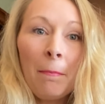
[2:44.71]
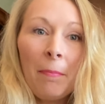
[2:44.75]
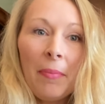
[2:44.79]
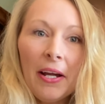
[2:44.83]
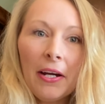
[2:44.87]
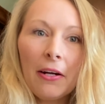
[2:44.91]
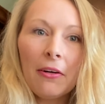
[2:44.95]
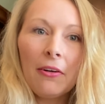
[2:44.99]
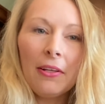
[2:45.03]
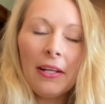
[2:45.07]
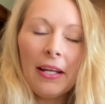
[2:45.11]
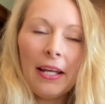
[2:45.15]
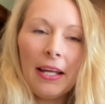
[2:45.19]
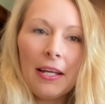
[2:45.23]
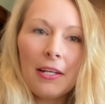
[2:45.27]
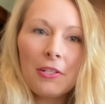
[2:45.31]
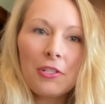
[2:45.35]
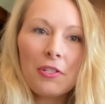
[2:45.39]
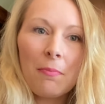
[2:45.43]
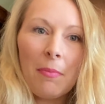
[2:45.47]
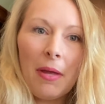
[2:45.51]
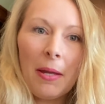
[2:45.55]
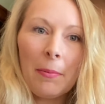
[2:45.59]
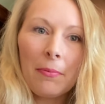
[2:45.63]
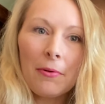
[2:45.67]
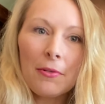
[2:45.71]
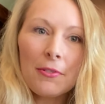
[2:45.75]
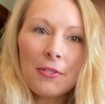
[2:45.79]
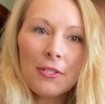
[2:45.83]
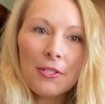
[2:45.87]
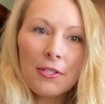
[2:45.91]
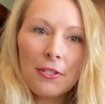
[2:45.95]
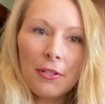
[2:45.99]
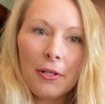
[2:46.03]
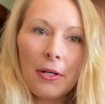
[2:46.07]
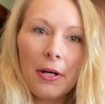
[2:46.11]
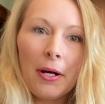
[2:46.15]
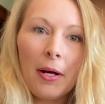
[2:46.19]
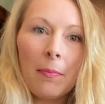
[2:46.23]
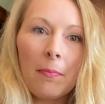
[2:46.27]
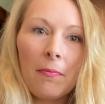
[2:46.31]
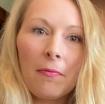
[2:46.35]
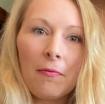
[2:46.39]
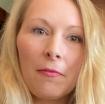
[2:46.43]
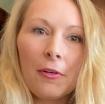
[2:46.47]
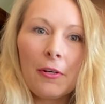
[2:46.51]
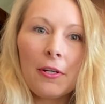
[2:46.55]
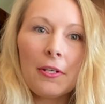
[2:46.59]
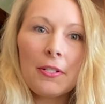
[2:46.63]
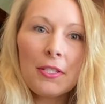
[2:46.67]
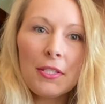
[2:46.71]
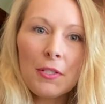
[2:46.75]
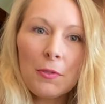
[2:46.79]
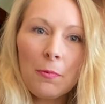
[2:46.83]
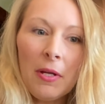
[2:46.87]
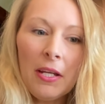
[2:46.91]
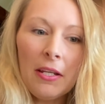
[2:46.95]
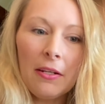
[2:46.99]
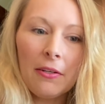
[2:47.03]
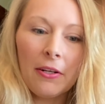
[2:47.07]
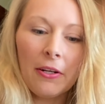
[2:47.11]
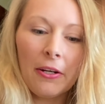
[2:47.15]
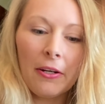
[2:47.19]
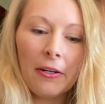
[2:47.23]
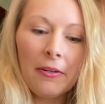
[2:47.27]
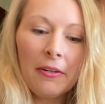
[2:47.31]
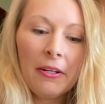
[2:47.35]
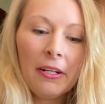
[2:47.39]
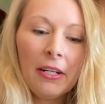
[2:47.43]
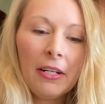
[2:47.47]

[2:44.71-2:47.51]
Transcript: barrel aged maple syrup for a sweetener.